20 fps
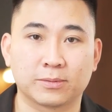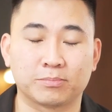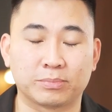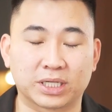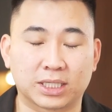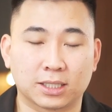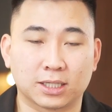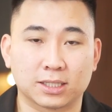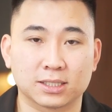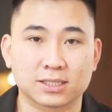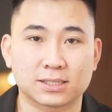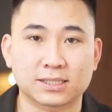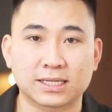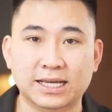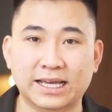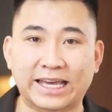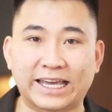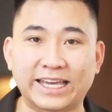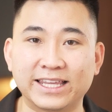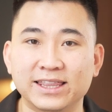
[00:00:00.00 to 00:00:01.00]

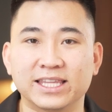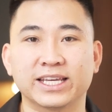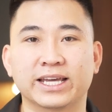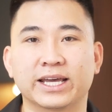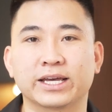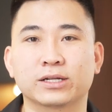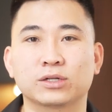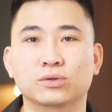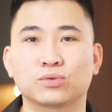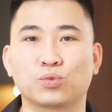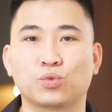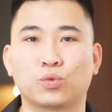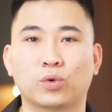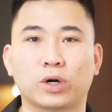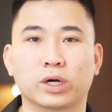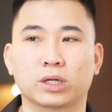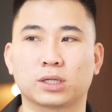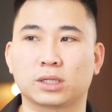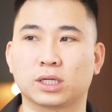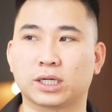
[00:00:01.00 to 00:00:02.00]
Because in the end,
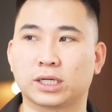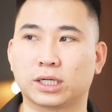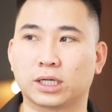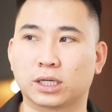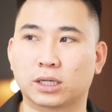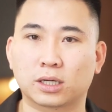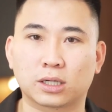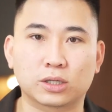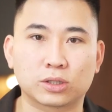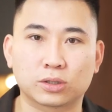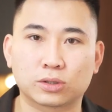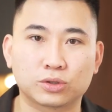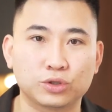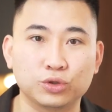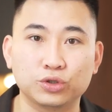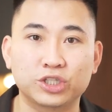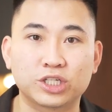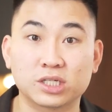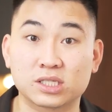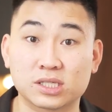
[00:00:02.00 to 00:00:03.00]
what a
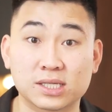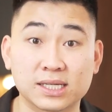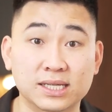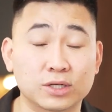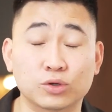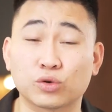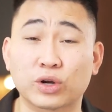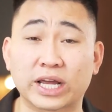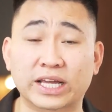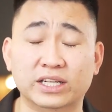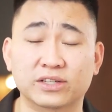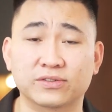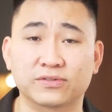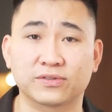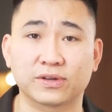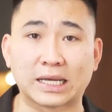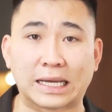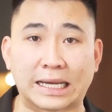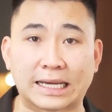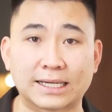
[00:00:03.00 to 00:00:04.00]
UGC
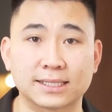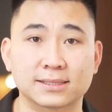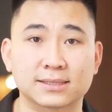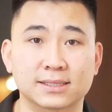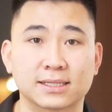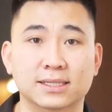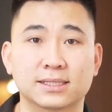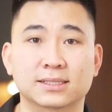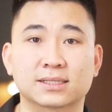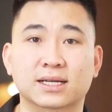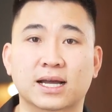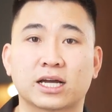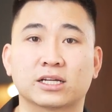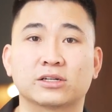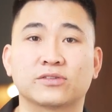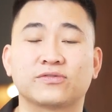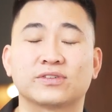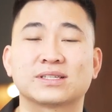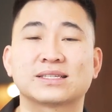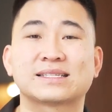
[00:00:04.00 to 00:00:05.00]
creative is
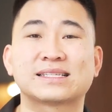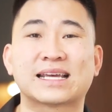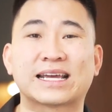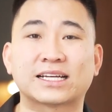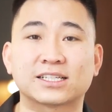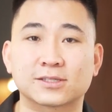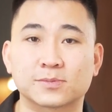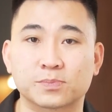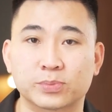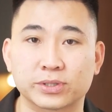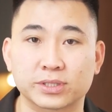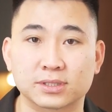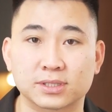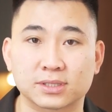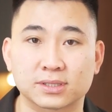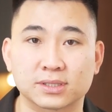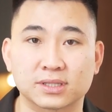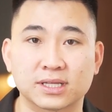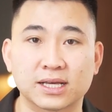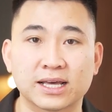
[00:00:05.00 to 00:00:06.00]
kind of a
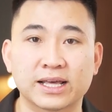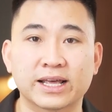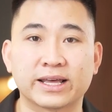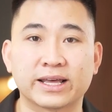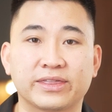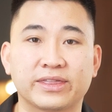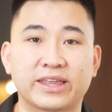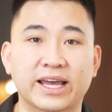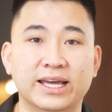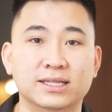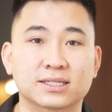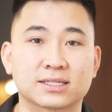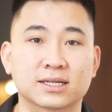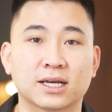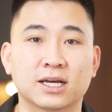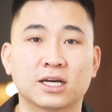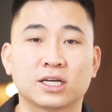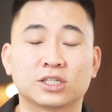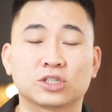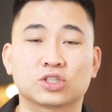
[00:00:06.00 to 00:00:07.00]
salesperson
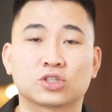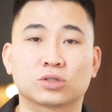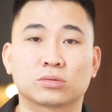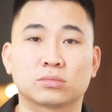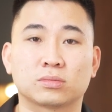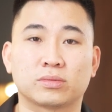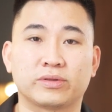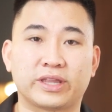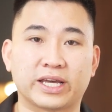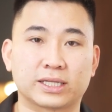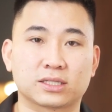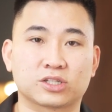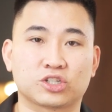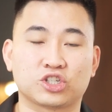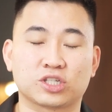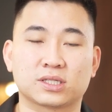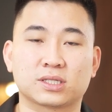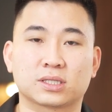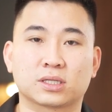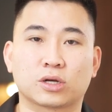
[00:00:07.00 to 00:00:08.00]
that
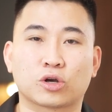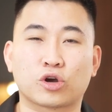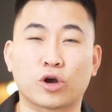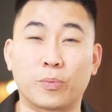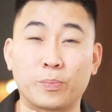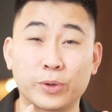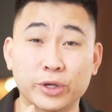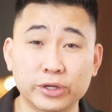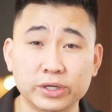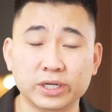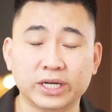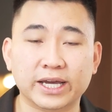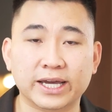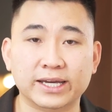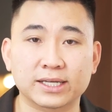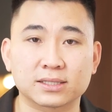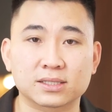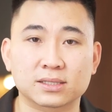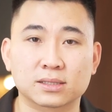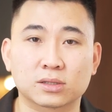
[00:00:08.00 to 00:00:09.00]
just
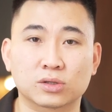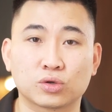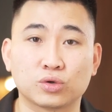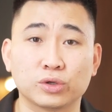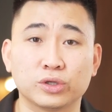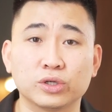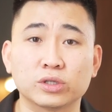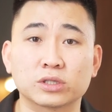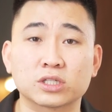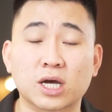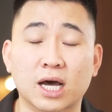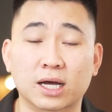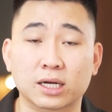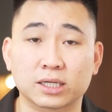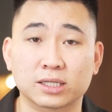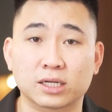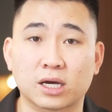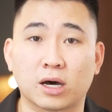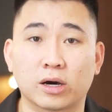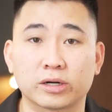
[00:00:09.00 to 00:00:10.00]
communicates to your
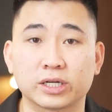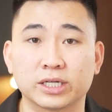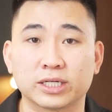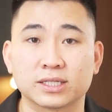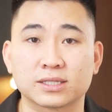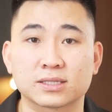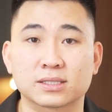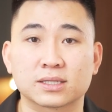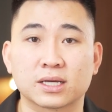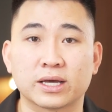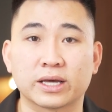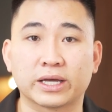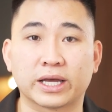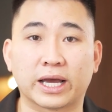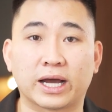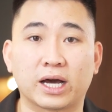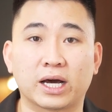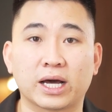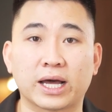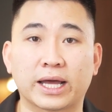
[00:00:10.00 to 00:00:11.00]
target audience,
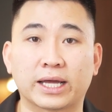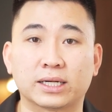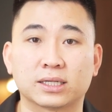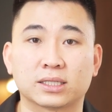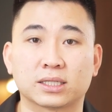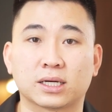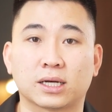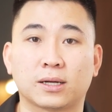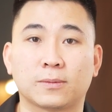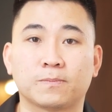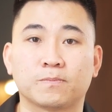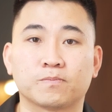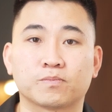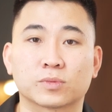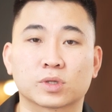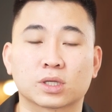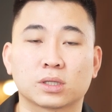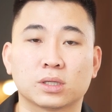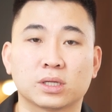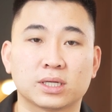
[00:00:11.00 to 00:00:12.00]

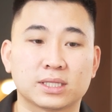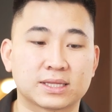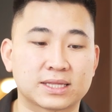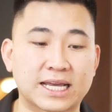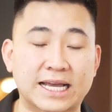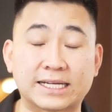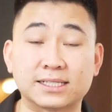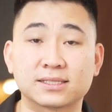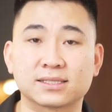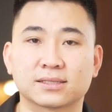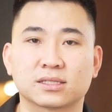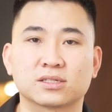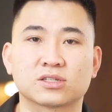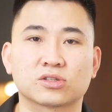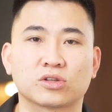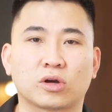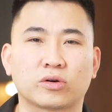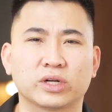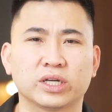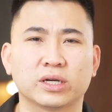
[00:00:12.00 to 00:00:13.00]
and tells the
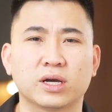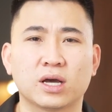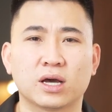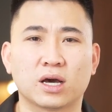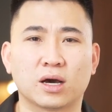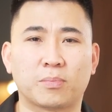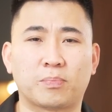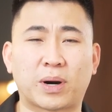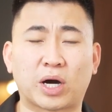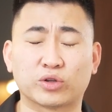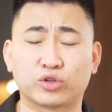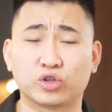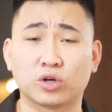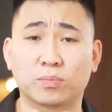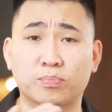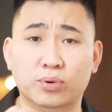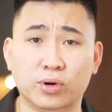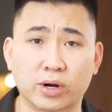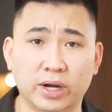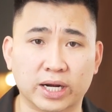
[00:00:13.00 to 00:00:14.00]
story about
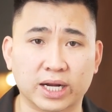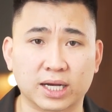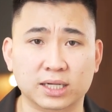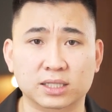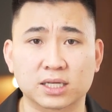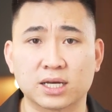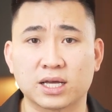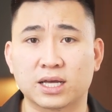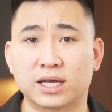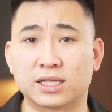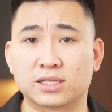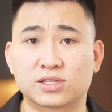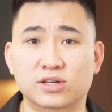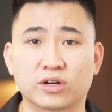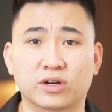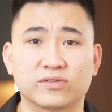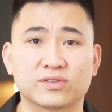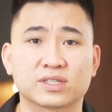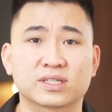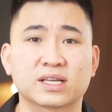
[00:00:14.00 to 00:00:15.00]
your product and
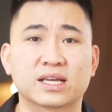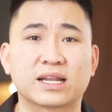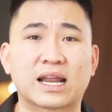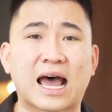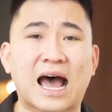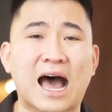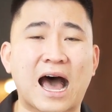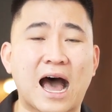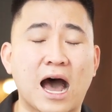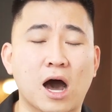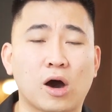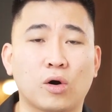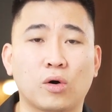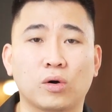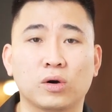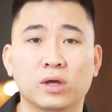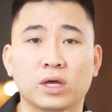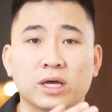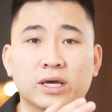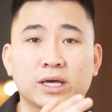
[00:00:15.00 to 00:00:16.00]
service and
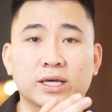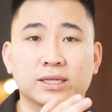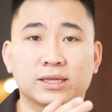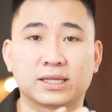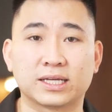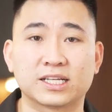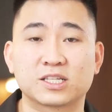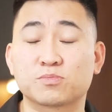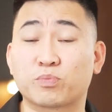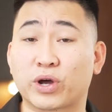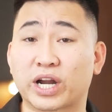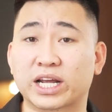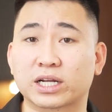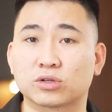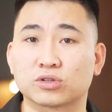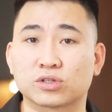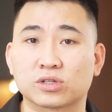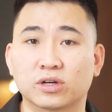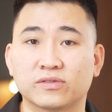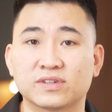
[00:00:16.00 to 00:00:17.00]
how this
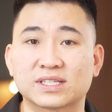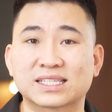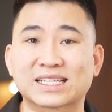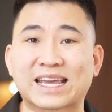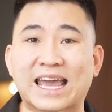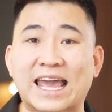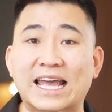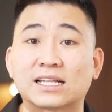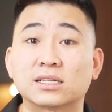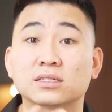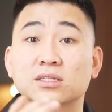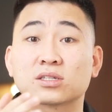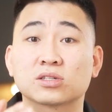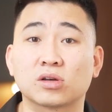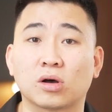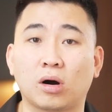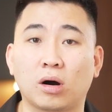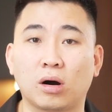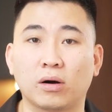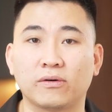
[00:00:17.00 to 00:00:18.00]
product or service can
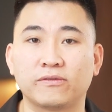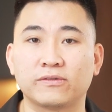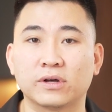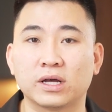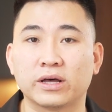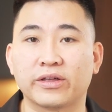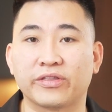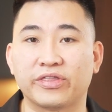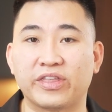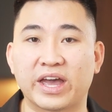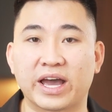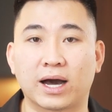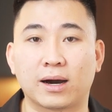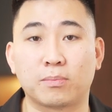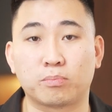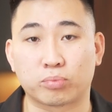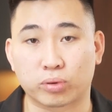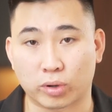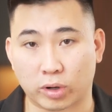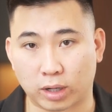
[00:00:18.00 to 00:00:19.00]
solve their
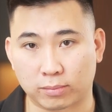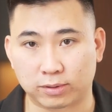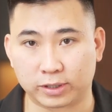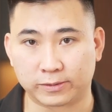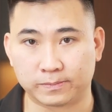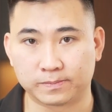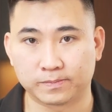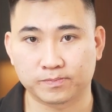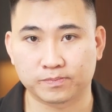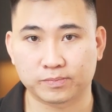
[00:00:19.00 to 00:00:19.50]
problem.